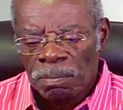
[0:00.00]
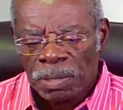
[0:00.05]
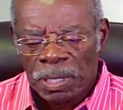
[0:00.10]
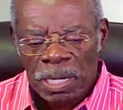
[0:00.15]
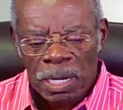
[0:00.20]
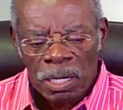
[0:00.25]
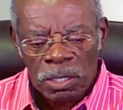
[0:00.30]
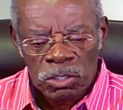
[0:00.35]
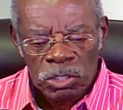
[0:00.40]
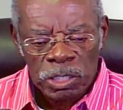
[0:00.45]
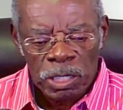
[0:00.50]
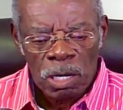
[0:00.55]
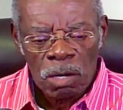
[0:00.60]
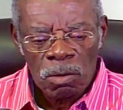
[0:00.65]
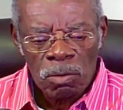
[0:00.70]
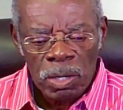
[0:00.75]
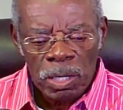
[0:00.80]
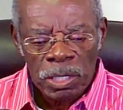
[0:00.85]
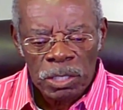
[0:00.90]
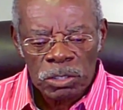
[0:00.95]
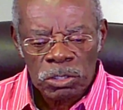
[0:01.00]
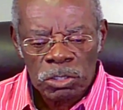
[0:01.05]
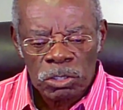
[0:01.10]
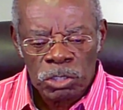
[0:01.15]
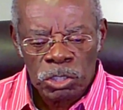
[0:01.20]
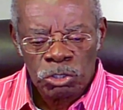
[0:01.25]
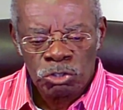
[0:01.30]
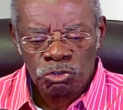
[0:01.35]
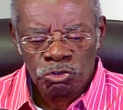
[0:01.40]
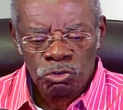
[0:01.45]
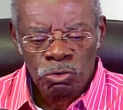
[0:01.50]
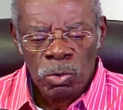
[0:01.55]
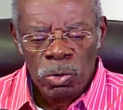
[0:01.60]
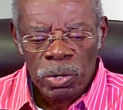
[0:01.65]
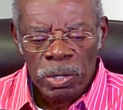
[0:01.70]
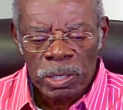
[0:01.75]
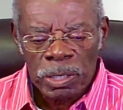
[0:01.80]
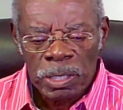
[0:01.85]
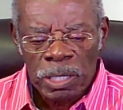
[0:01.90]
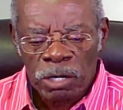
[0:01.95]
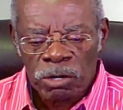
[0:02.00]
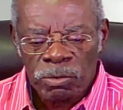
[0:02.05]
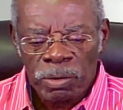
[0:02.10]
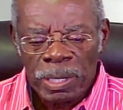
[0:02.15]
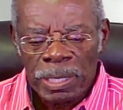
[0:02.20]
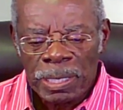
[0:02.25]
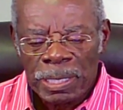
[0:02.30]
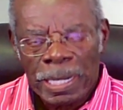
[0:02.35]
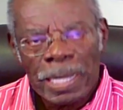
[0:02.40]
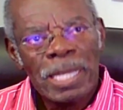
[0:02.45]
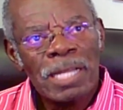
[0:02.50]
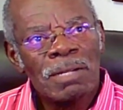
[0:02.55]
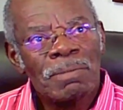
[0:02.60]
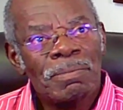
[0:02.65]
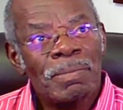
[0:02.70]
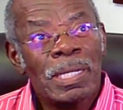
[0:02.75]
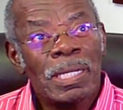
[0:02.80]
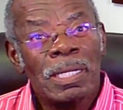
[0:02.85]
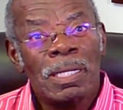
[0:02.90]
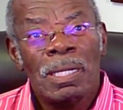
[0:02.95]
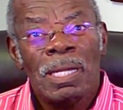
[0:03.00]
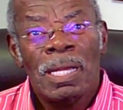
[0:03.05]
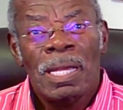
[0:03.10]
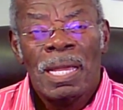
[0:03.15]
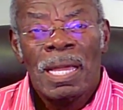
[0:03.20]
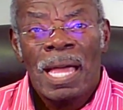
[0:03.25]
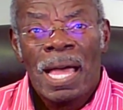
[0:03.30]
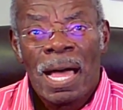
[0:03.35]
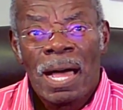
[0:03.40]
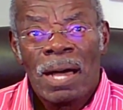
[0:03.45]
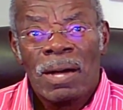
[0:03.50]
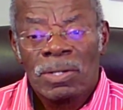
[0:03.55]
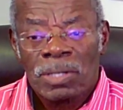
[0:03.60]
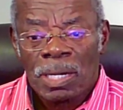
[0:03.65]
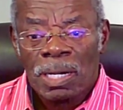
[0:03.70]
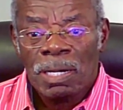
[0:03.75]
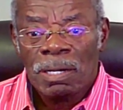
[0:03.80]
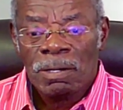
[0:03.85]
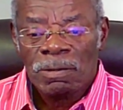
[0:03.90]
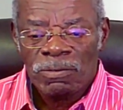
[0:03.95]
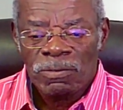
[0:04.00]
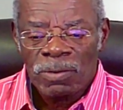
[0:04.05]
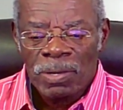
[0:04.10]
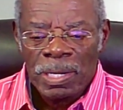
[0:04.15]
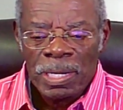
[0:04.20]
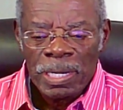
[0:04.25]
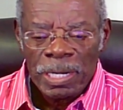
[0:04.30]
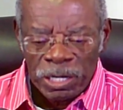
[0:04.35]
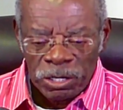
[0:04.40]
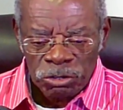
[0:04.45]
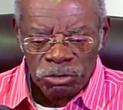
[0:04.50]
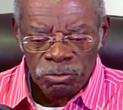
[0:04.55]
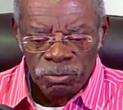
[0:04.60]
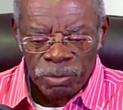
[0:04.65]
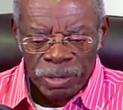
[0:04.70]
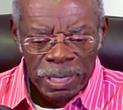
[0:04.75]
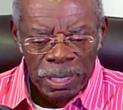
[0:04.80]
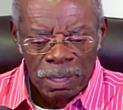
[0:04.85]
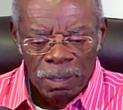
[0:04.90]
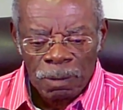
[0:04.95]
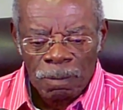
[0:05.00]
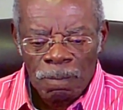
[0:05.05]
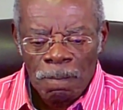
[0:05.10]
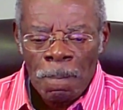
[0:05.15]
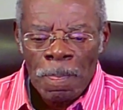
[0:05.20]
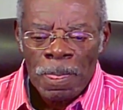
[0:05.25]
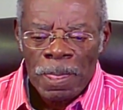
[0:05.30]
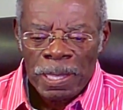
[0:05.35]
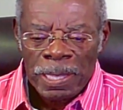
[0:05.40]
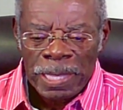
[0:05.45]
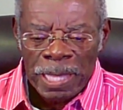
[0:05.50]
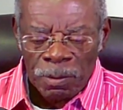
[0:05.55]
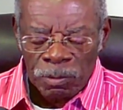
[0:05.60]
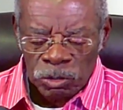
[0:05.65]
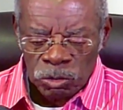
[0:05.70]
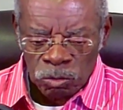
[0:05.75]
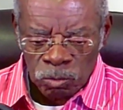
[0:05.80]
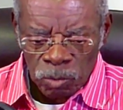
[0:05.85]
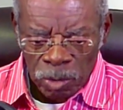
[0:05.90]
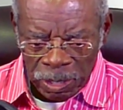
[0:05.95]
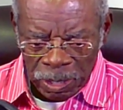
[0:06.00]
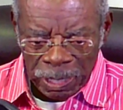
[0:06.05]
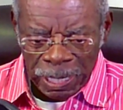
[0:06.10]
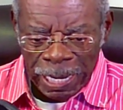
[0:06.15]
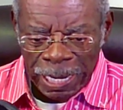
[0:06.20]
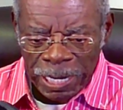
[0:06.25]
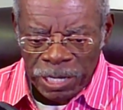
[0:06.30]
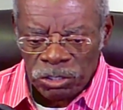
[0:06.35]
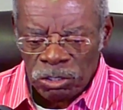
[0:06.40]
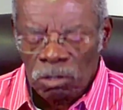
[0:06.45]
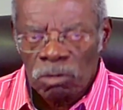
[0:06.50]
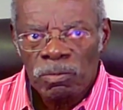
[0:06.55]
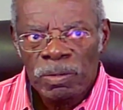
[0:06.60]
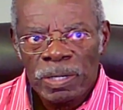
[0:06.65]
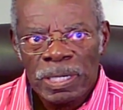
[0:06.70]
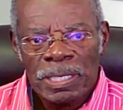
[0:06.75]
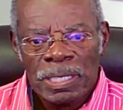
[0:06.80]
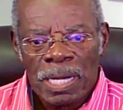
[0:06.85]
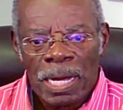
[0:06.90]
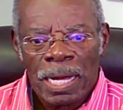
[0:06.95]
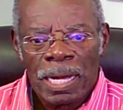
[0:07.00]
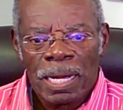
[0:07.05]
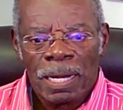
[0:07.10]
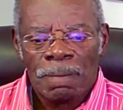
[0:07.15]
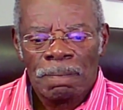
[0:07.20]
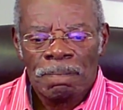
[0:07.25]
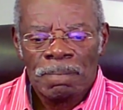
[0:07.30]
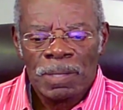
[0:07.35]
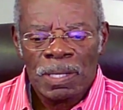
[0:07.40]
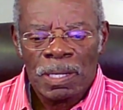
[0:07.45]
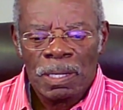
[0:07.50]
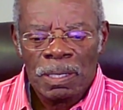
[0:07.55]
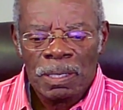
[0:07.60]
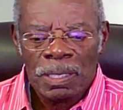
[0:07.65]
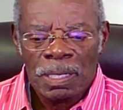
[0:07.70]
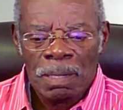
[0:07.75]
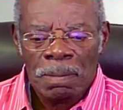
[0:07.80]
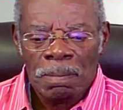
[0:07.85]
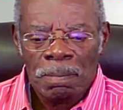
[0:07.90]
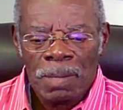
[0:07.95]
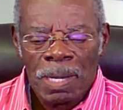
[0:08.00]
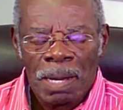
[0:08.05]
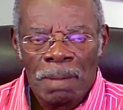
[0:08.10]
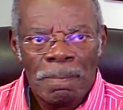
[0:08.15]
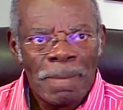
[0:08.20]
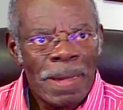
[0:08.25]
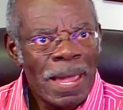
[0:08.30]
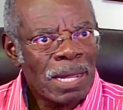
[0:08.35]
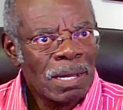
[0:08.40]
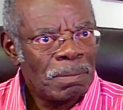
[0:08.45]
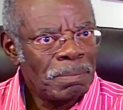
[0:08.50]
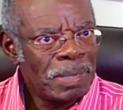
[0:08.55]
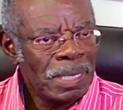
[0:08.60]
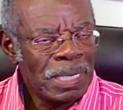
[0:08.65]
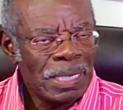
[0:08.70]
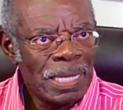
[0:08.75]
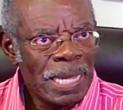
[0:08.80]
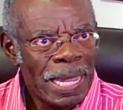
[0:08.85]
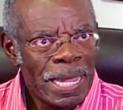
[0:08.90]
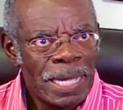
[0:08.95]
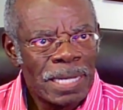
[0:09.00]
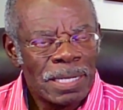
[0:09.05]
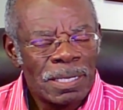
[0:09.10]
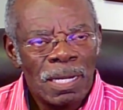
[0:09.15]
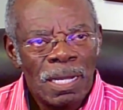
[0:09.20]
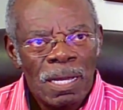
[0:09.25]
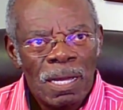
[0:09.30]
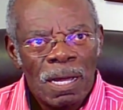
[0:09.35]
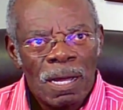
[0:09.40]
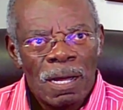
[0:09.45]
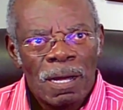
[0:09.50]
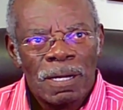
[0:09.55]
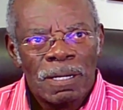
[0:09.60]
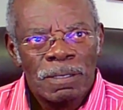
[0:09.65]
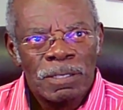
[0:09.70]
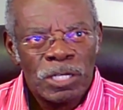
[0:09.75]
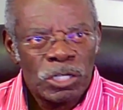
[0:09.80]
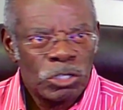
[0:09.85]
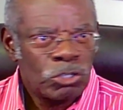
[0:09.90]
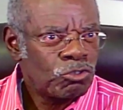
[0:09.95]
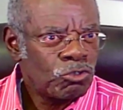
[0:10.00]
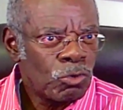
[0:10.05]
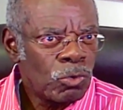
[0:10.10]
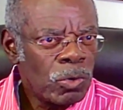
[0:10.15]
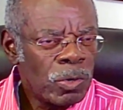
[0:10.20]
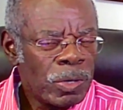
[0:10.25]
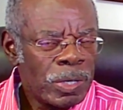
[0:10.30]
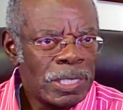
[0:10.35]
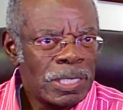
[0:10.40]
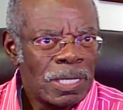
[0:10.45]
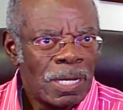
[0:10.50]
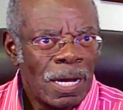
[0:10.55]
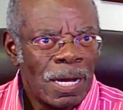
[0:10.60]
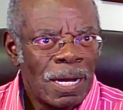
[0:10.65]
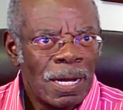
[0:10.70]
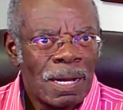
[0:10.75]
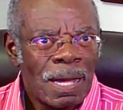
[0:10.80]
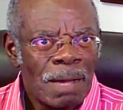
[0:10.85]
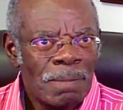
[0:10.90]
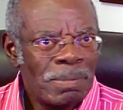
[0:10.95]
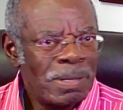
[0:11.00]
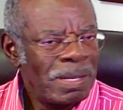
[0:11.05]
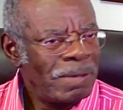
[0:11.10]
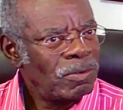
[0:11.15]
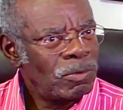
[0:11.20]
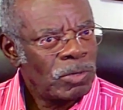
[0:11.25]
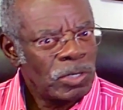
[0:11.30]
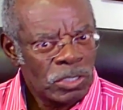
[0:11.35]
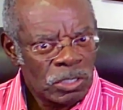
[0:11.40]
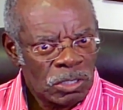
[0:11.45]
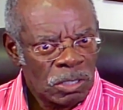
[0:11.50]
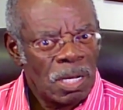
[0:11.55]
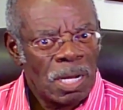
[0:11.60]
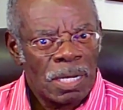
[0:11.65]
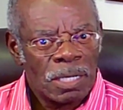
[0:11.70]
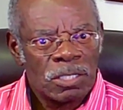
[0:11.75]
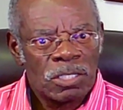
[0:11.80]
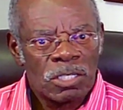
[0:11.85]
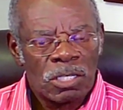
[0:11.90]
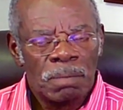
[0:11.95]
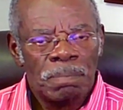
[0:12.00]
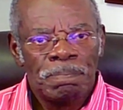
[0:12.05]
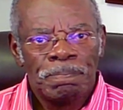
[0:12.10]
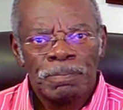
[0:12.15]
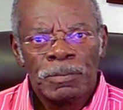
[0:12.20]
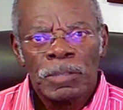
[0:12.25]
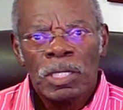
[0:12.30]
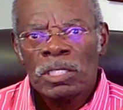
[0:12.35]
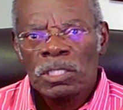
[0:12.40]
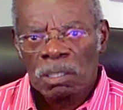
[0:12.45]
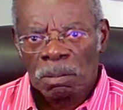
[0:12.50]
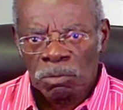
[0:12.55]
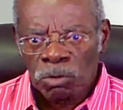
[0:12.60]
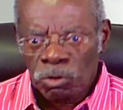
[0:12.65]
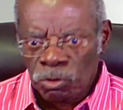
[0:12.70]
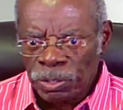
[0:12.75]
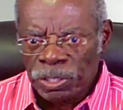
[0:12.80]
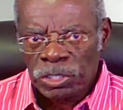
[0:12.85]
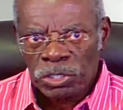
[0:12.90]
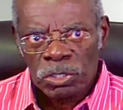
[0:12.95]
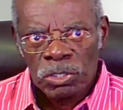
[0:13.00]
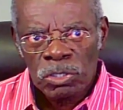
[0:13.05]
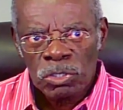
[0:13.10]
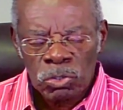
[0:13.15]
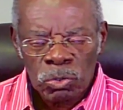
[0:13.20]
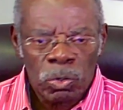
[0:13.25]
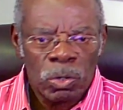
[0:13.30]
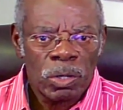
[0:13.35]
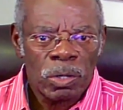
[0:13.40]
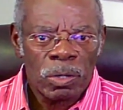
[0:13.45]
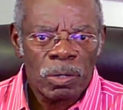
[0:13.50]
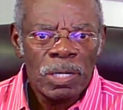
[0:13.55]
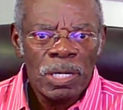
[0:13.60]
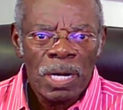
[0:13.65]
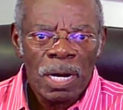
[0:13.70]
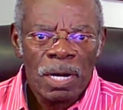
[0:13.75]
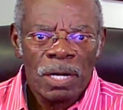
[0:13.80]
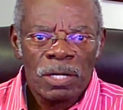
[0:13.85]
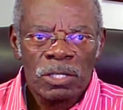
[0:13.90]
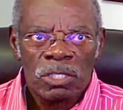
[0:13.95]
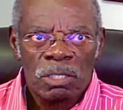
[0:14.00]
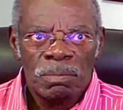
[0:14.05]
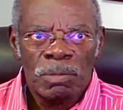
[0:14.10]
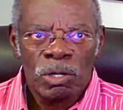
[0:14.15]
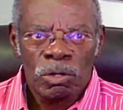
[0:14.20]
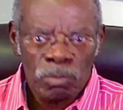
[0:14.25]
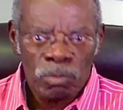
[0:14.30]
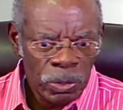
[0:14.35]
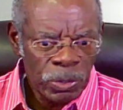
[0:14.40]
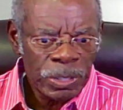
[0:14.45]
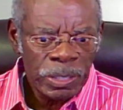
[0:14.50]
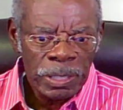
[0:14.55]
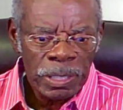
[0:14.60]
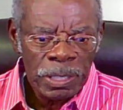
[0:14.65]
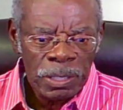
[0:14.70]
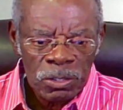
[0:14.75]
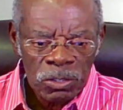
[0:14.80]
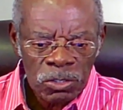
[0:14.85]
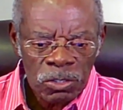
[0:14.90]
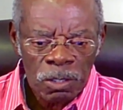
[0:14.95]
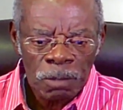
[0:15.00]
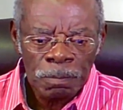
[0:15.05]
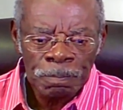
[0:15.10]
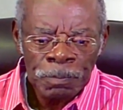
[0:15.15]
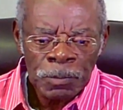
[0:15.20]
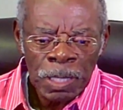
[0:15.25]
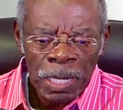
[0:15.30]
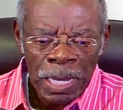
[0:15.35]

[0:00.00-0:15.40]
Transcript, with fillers: because there was destroyed a great enemy out of Israel that was one occasion when uh, the the uh, Maccabee had uh, destroyed, uh, I believe it was some some Grecians or some Herodians,